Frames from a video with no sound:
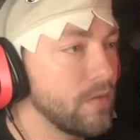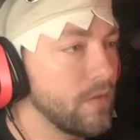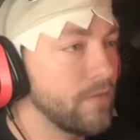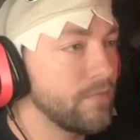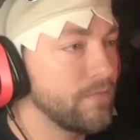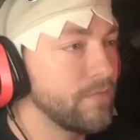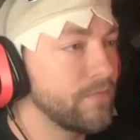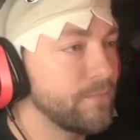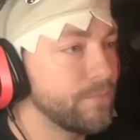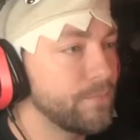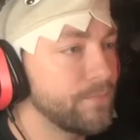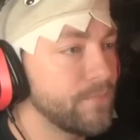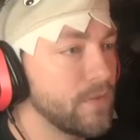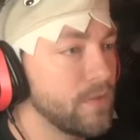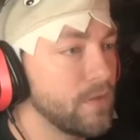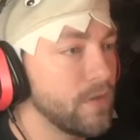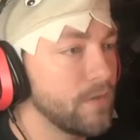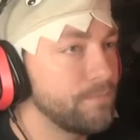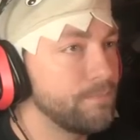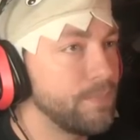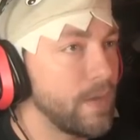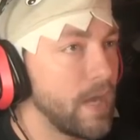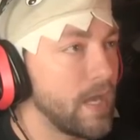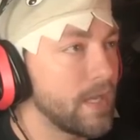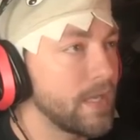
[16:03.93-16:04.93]

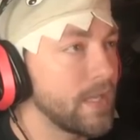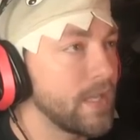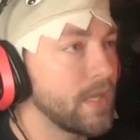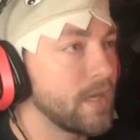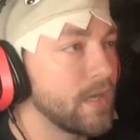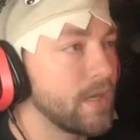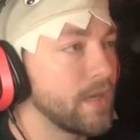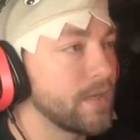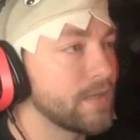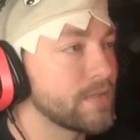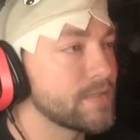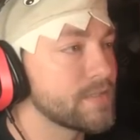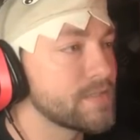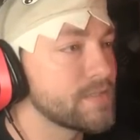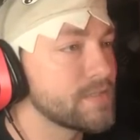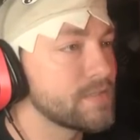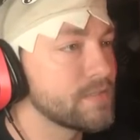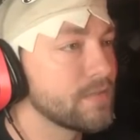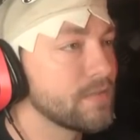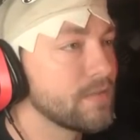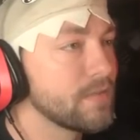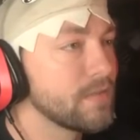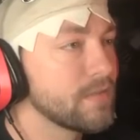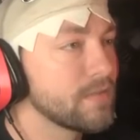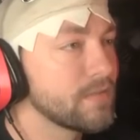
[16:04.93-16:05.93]
have bodyguards.
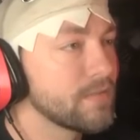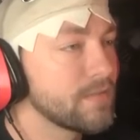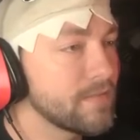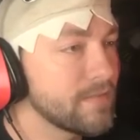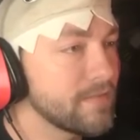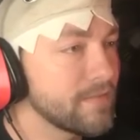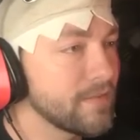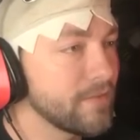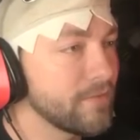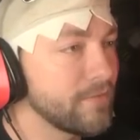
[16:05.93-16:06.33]
This is